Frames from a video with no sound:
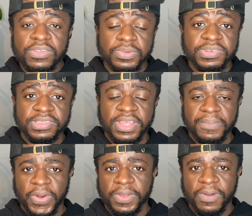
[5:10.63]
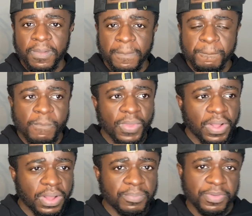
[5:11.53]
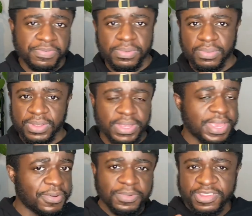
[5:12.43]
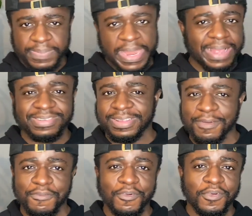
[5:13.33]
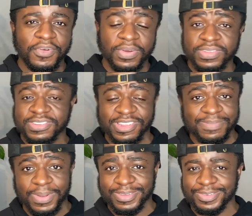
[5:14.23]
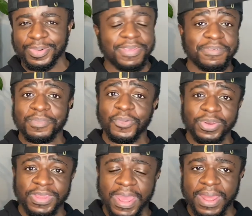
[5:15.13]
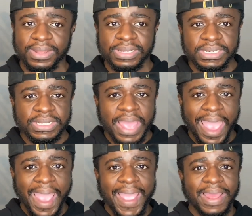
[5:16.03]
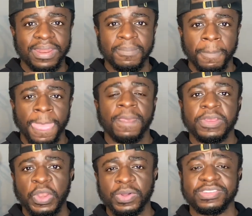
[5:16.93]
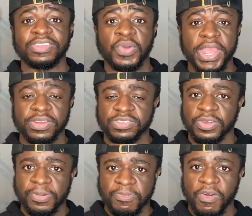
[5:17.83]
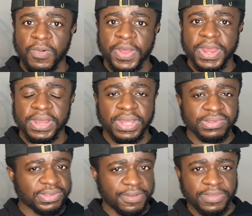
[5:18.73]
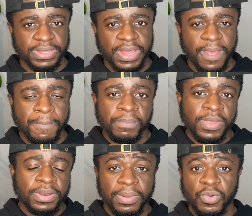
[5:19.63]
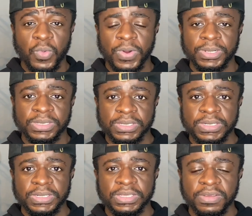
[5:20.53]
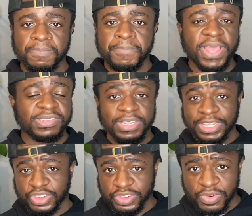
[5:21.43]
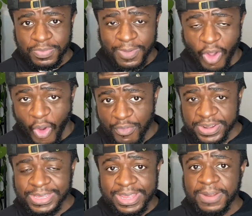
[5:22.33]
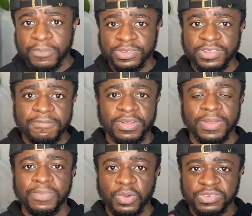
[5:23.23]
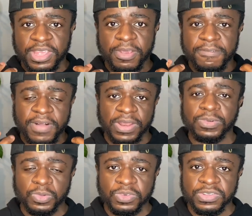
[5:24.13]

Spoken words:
here's the thing, Mario. If you get on this minoxidil for 6 months or even more than that, and you notice that your hair started growing and stuff like that, number one, the best thing that you already did was develop those hair follicles